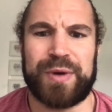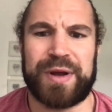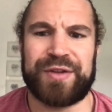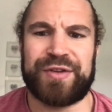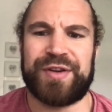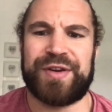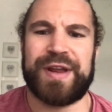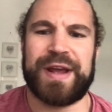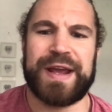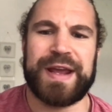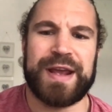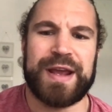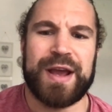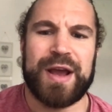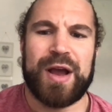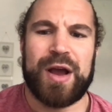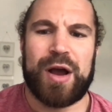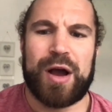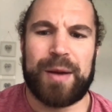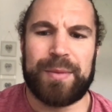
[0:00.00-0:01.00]
and today
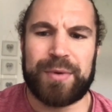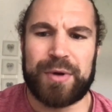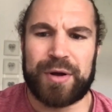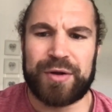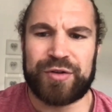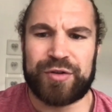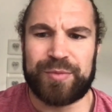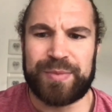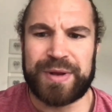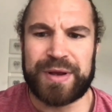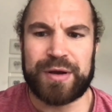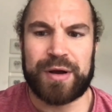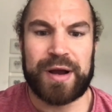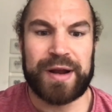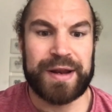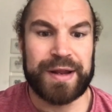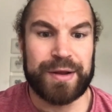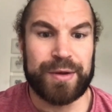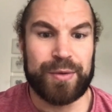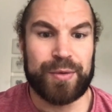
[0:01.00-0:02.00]
I'm going to be
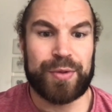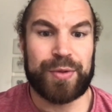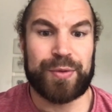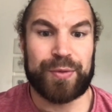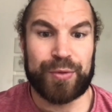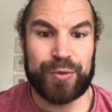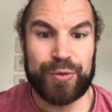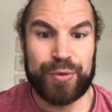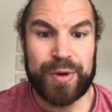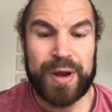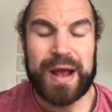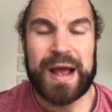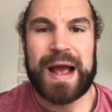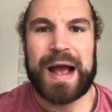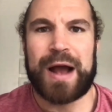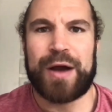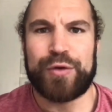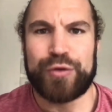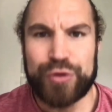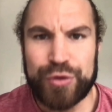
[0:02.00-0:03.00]
guiding you through
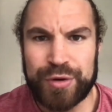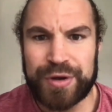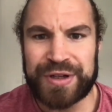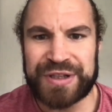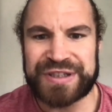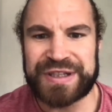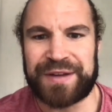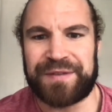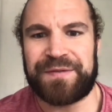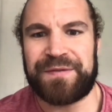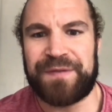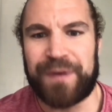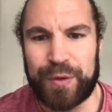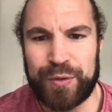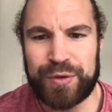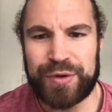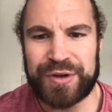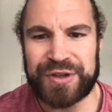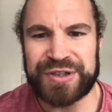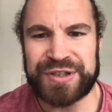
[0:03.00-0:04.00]
how you can stay
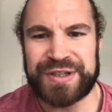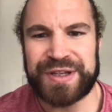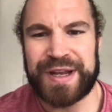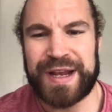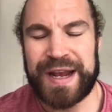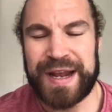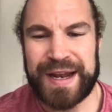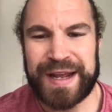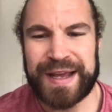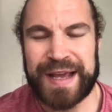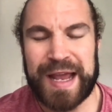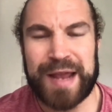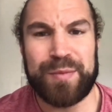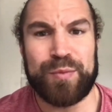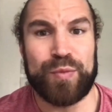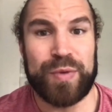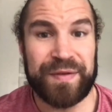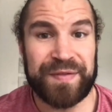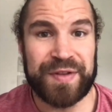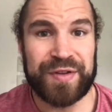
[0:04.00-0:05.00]
focused in a
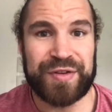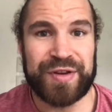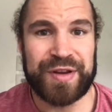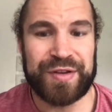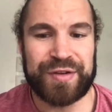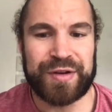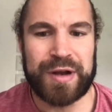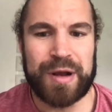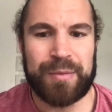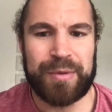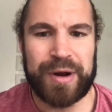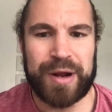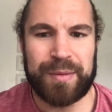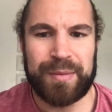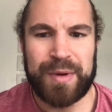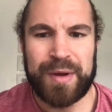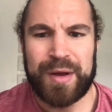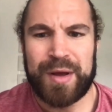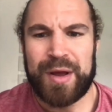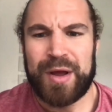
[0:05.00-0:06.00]
game with the season coming
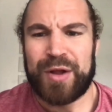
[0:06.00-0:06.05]
up